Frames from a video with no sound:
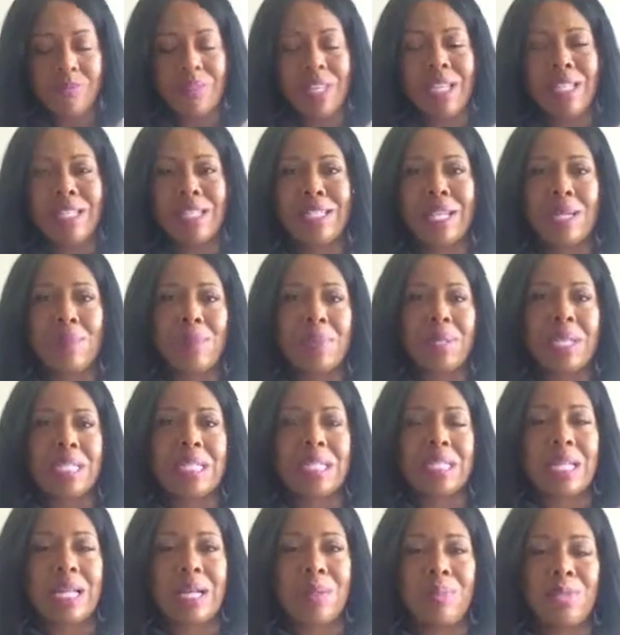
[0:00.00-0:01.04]
And then I
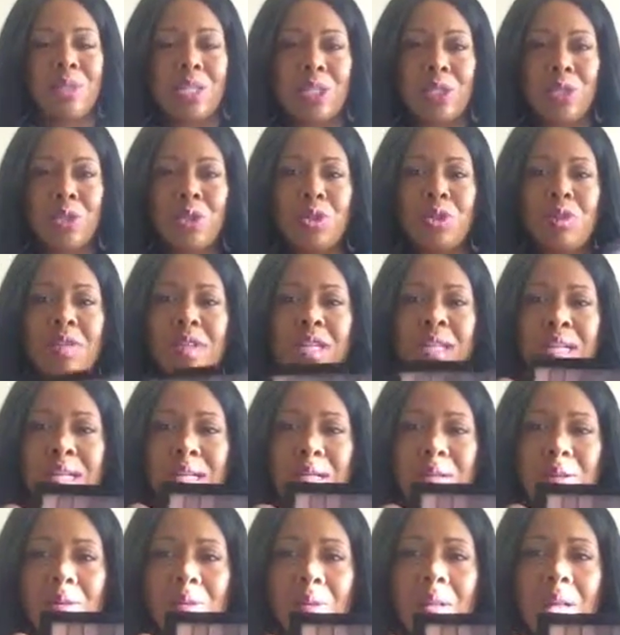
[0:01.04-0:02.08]
picked up the
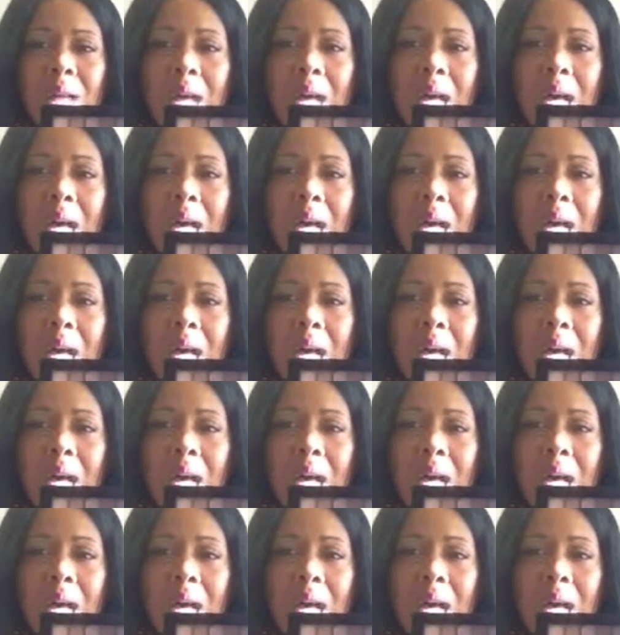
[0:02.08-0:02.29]
L'Oreal,